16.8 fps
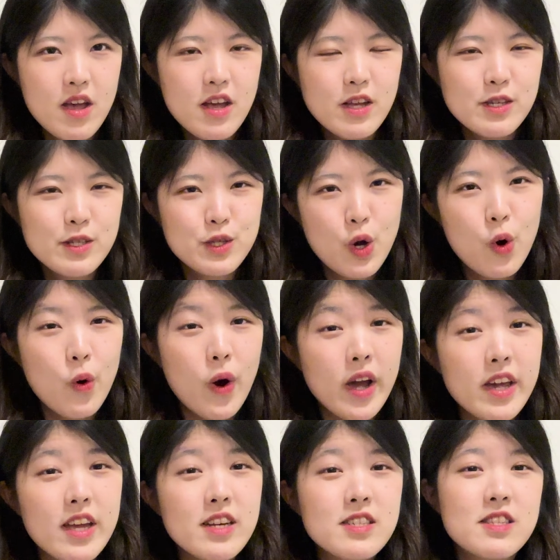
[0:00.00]
So I
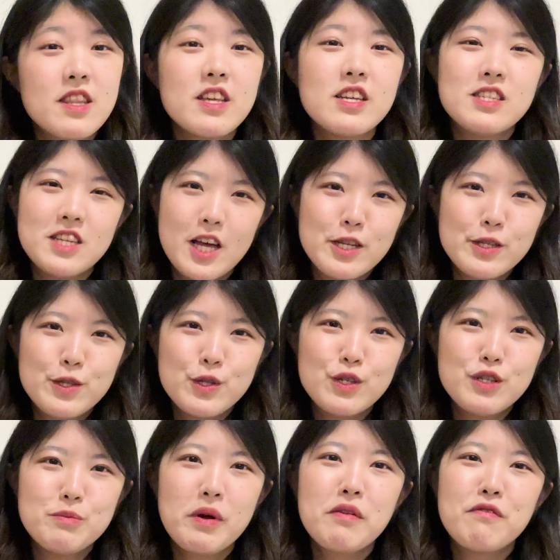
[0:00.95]
guess this
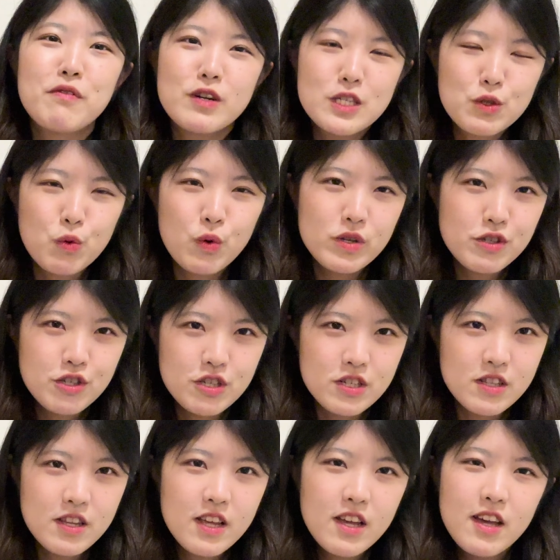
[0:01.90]
answers my first
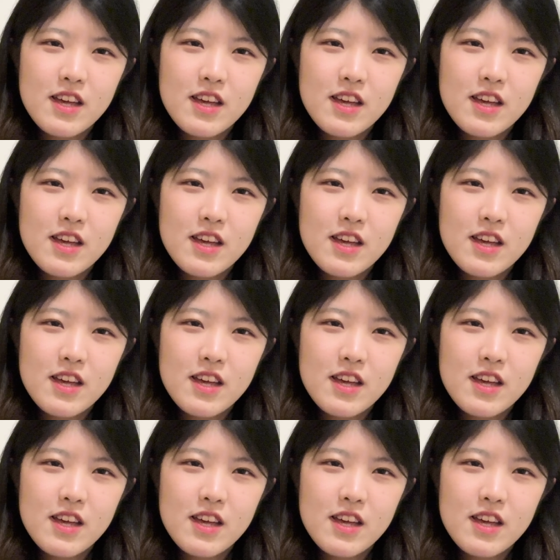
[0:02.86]
question.